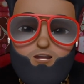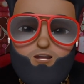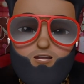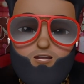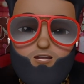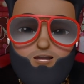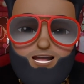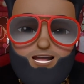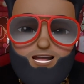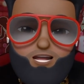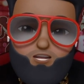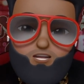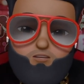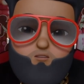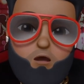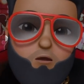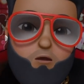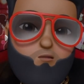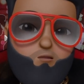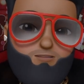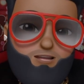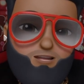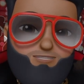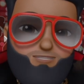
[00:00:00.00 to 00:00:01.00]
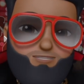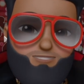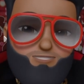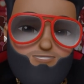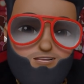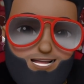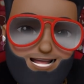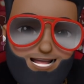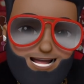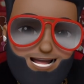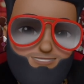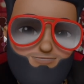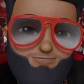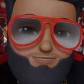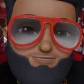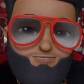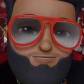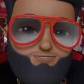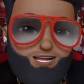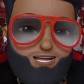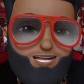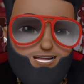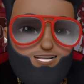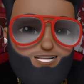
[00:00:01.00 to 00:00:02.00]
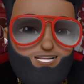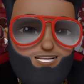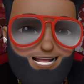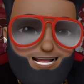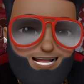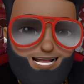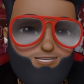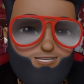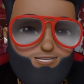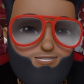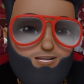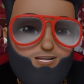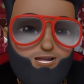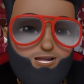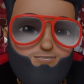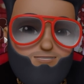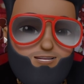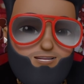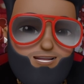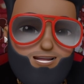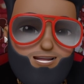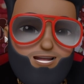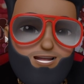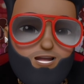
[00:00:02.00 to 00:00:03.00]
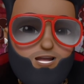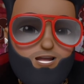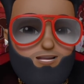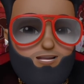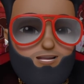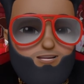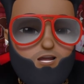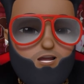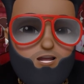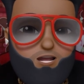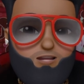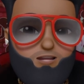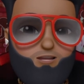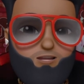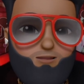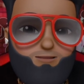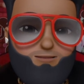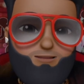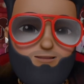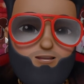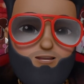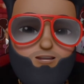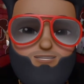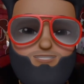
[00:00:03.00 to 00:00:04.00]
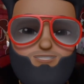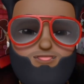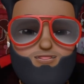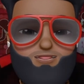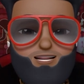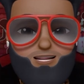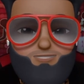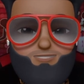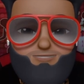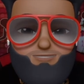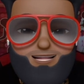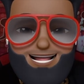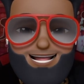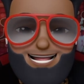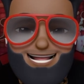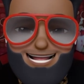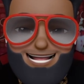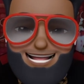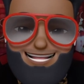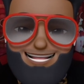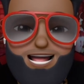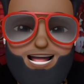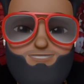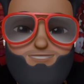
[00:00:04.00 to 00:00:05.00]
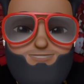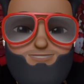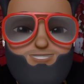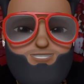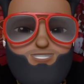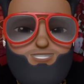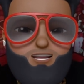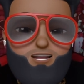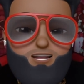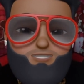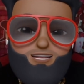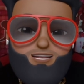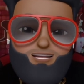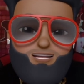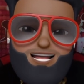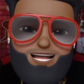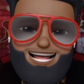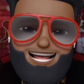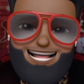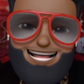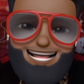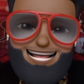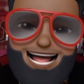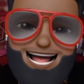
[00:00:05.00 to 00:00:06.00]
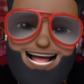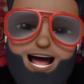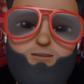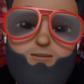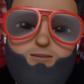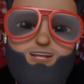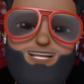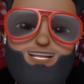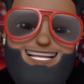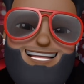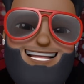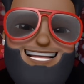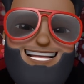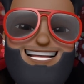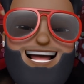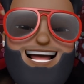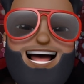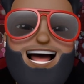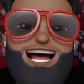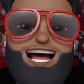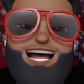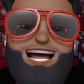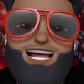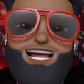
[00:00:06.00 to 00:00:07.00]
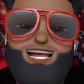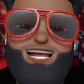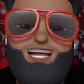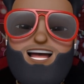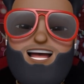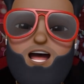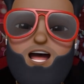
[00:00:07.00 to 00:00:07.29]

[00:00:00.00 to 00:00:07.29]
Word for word: And don't deflect and change the subject and talk some bullshit, man. And I'm serious. And that was today's